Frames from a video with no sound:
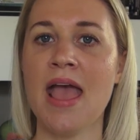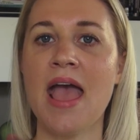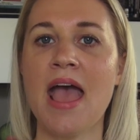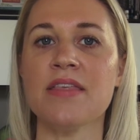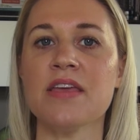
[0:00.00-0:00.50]

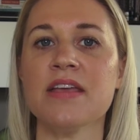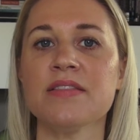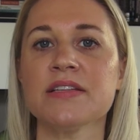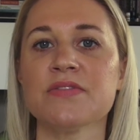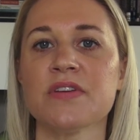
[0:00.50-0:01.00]
And in
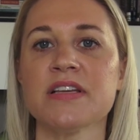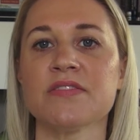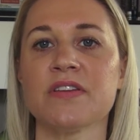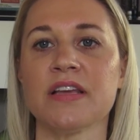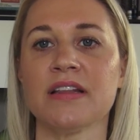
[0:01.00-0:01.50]
this phase
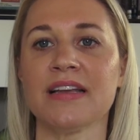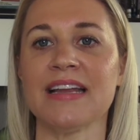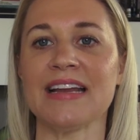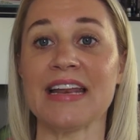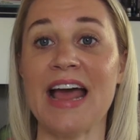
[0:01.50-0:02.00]
of
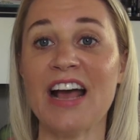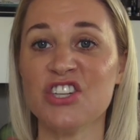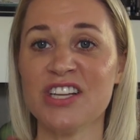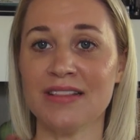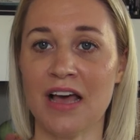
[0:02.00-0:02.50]
healing, it can
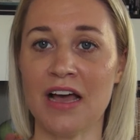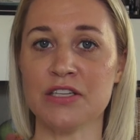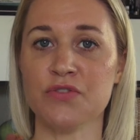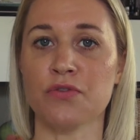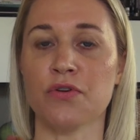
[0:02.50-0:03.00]
actually
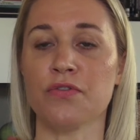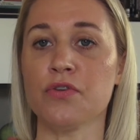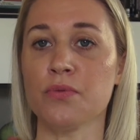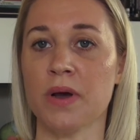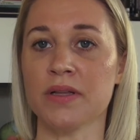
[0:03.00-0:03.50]
last for a
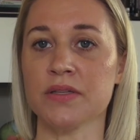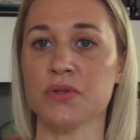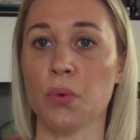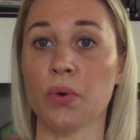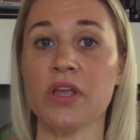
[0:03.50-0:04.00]
few
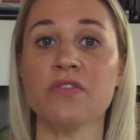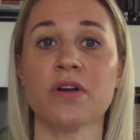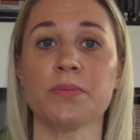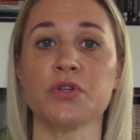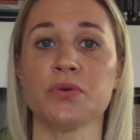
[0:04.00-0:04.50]
months or even
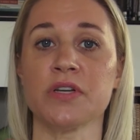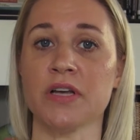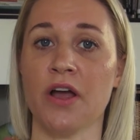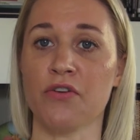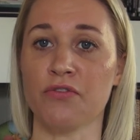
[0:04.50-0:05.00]
up to an
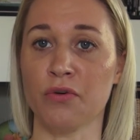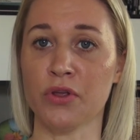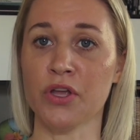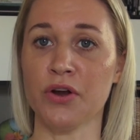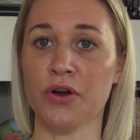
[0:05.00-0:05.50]
entire full
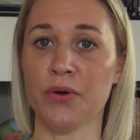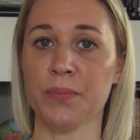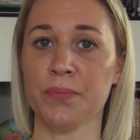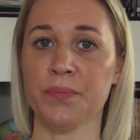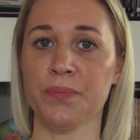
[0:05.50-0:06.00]

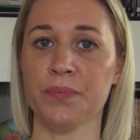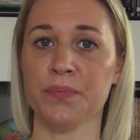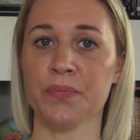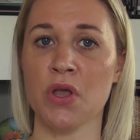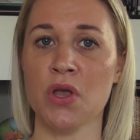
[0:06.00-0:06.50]
year.
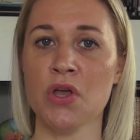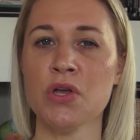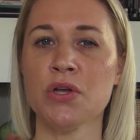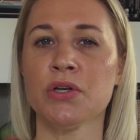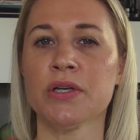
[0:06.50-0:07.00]

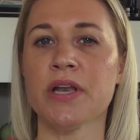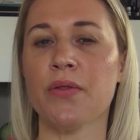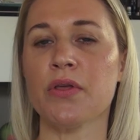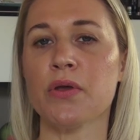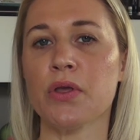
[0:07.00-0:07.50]

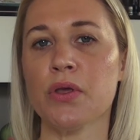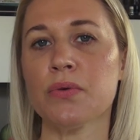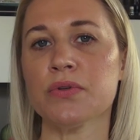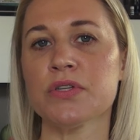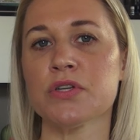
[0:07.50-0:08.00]
Now, the
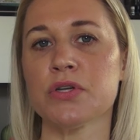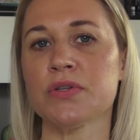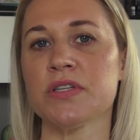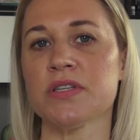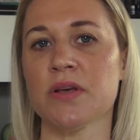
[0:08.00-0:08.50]
acute
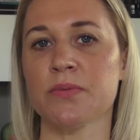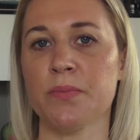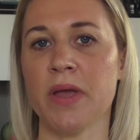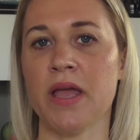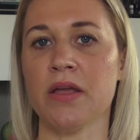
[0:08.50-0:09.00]

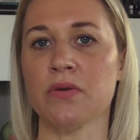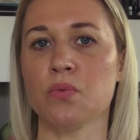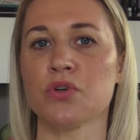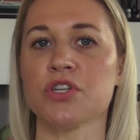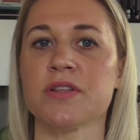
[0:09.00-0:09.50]
nociceptive pain,
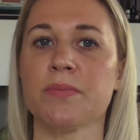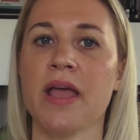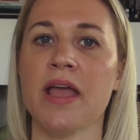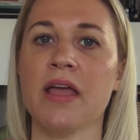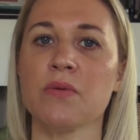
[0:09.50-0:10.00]
which is the
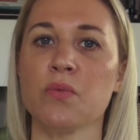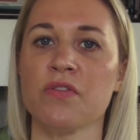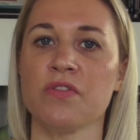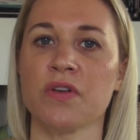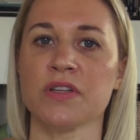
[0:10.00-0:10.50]
pain we
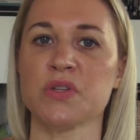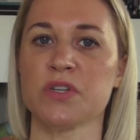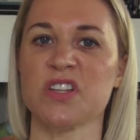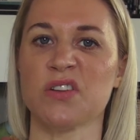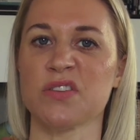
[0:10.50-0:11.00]
feel as a
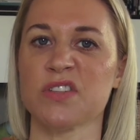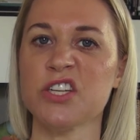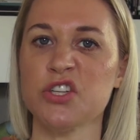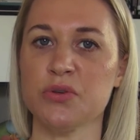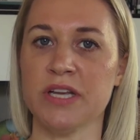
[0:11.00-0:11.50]
result of
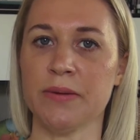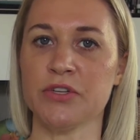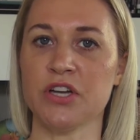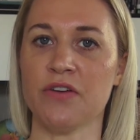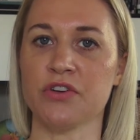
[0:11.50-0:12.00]
tissue
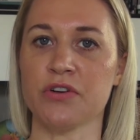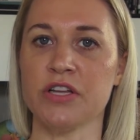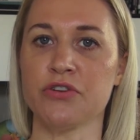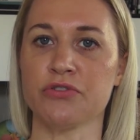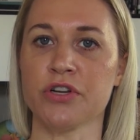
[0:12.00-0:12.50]
damage after an
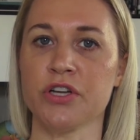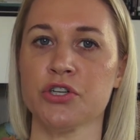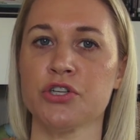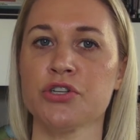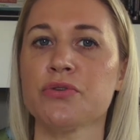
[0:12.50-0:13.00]
injury,
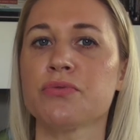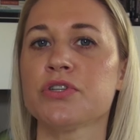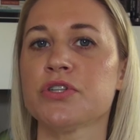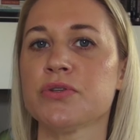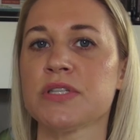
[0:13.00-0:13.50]
should
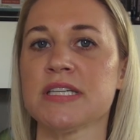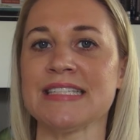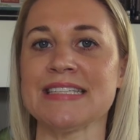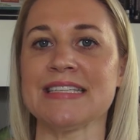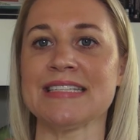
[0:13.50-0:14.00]
reduce in
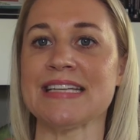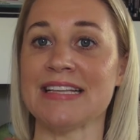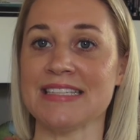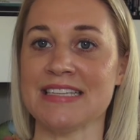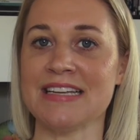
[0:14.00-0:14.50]
its
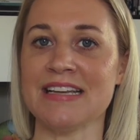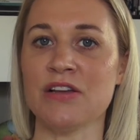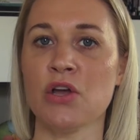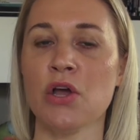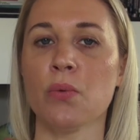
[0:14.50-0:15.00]

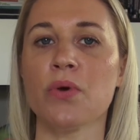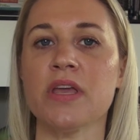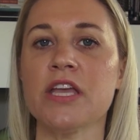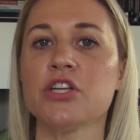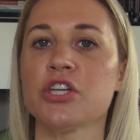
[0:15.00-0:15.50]
intensity
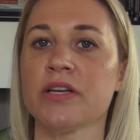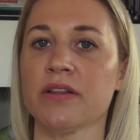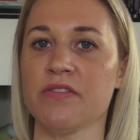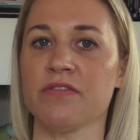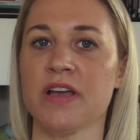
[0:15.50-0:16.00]
with each
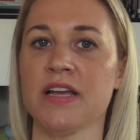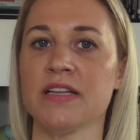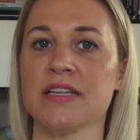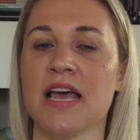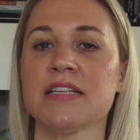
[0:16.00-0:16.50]
healing
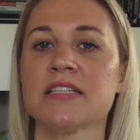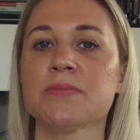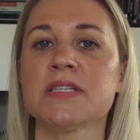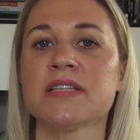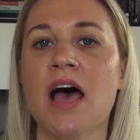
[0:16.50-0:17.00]
phase and
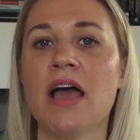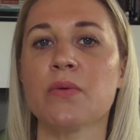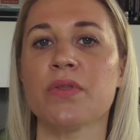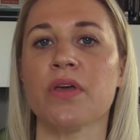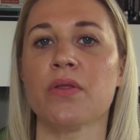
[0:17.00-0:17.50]

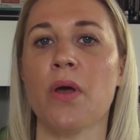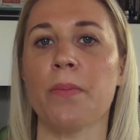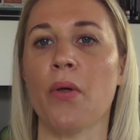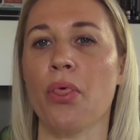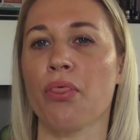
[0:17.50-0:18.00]
subside within
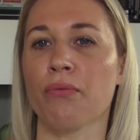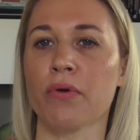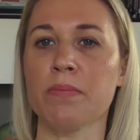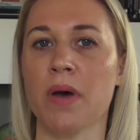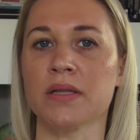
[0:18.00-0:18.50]
about
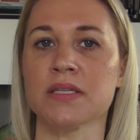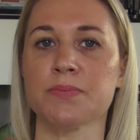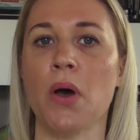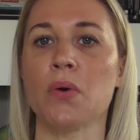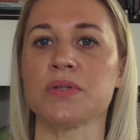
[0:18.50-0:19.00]
3 months
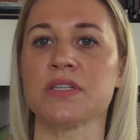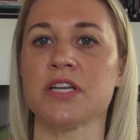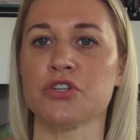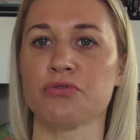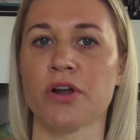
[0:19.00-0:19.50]

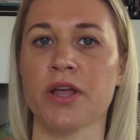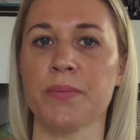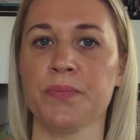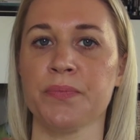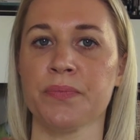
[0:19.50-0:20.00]
post-injury.
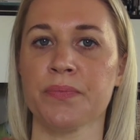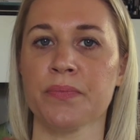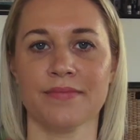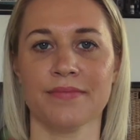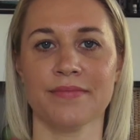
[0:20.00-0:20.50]

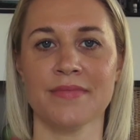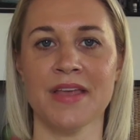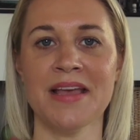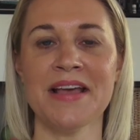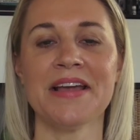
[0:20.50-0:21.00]

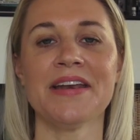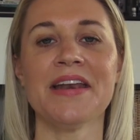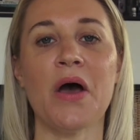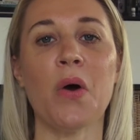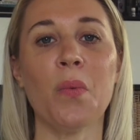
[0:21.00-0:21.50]

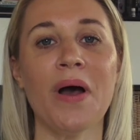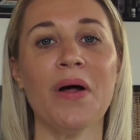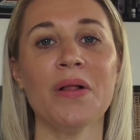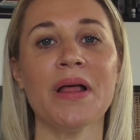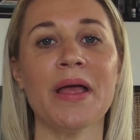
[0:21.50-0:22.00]

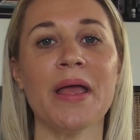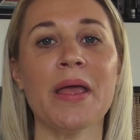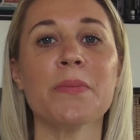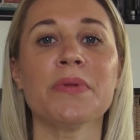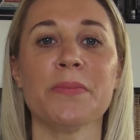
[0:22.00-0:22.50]
Now,
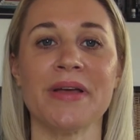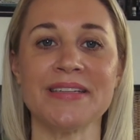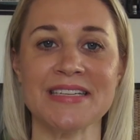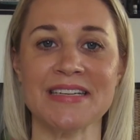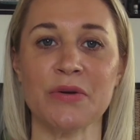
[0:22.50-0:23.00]

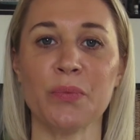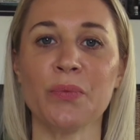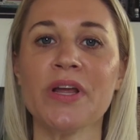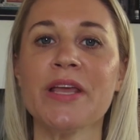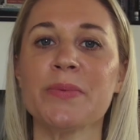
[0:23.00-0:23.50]
implemented
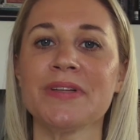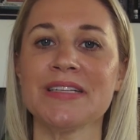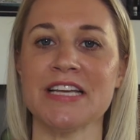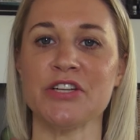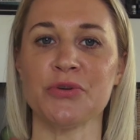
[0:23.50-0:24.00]

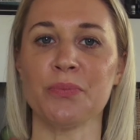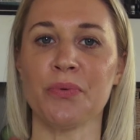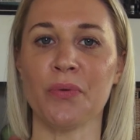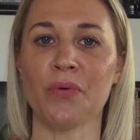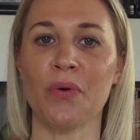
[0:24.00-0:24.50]
rehabilitation
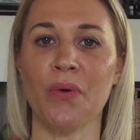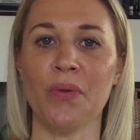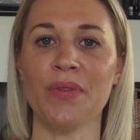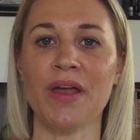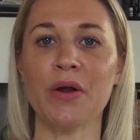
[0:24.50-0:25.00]

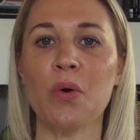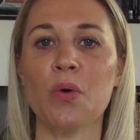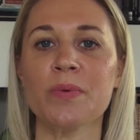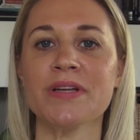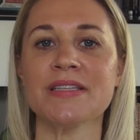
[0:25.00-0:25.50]
protocol that
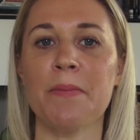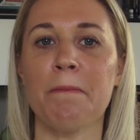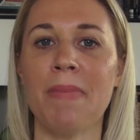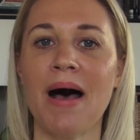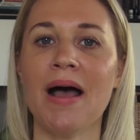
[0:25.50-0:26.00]
incorporates a
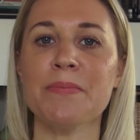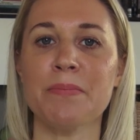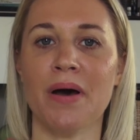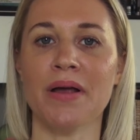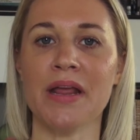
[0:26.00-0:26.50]

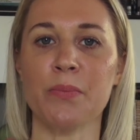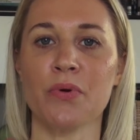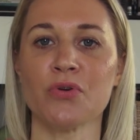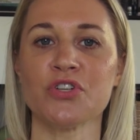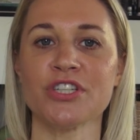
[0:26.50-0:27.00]
mind-body
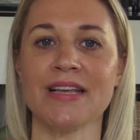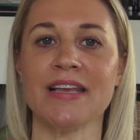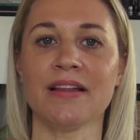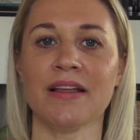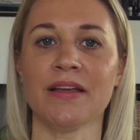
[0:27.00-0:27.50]
approach to
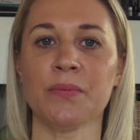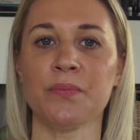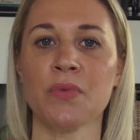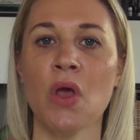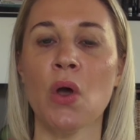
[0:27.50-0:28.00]
healing
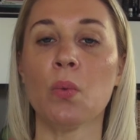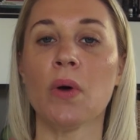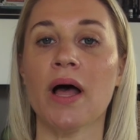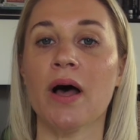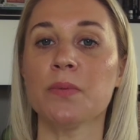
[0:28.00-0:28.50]

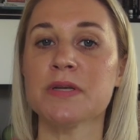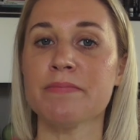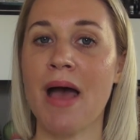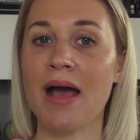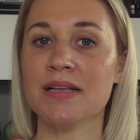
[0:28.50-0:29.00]
will help to
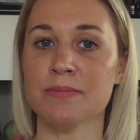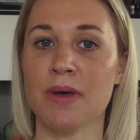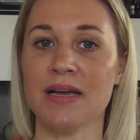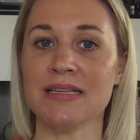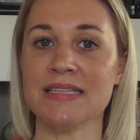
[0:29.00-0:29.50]

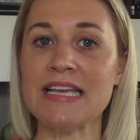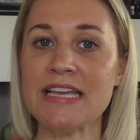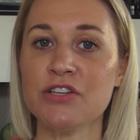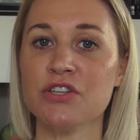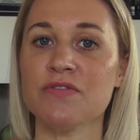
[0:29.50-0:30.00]
maximize
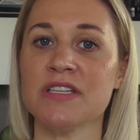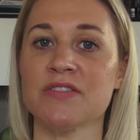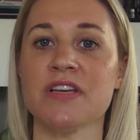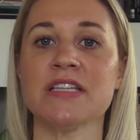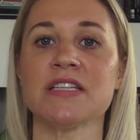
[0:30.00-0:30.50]
each of
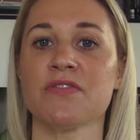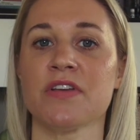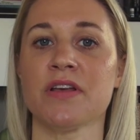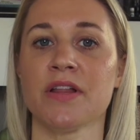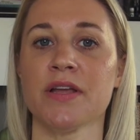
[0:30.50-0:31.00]
these phases of
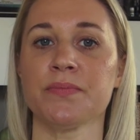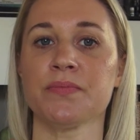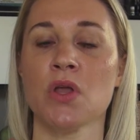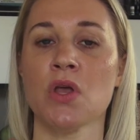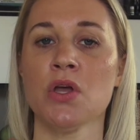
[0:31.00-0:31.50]
healing.
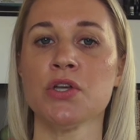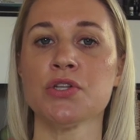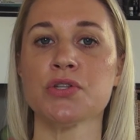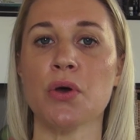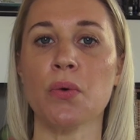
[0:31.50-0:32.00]

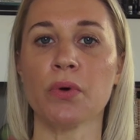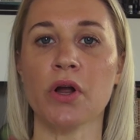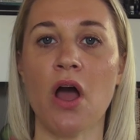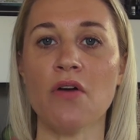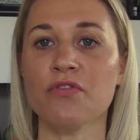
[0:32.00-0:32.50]
So
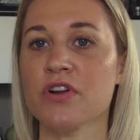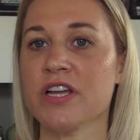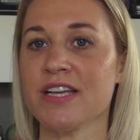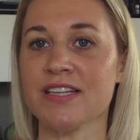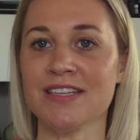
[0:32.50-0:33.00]

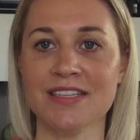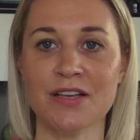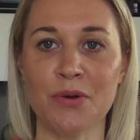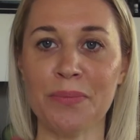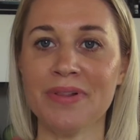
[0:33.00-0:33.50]
recovery is
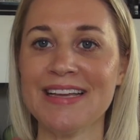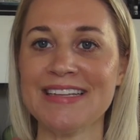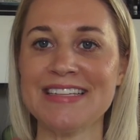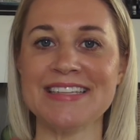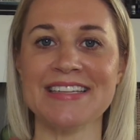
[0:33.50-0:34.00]

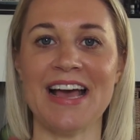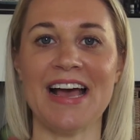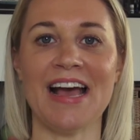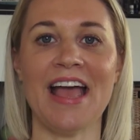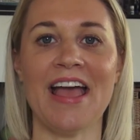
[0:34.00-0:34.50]
complete,
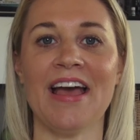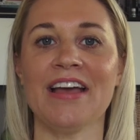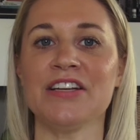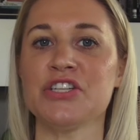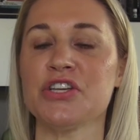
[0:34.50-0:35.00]

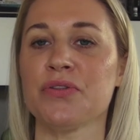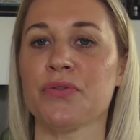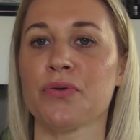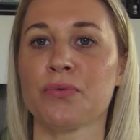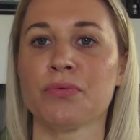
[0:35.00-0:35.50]
and
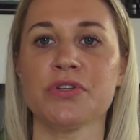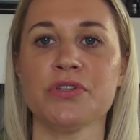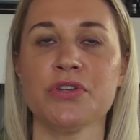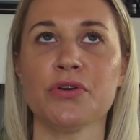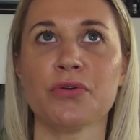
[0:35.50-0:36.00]

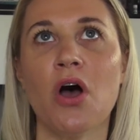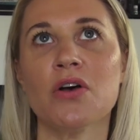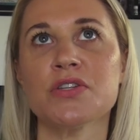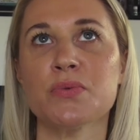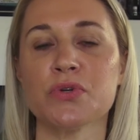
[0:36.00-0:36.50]
you're
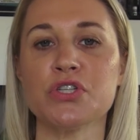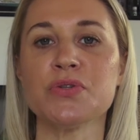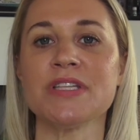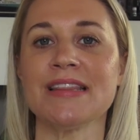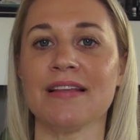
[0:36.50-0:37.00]
also
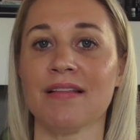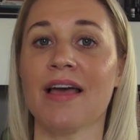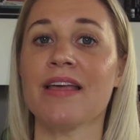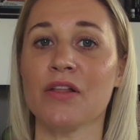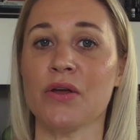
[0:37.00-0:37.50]
reducing the
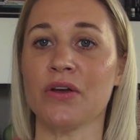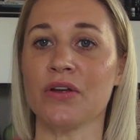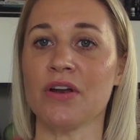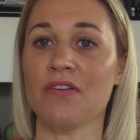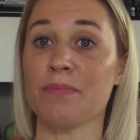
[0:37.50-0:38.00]

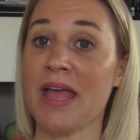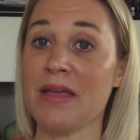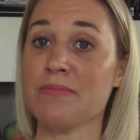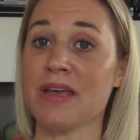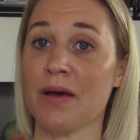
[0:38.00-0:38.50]
likelihood of
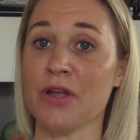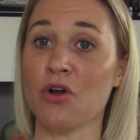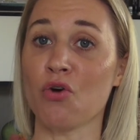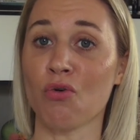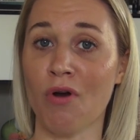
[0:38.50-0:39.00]
pain becoming
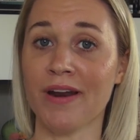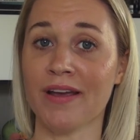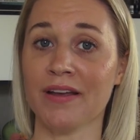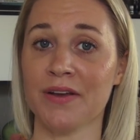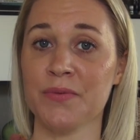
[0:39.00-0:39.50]
chronic.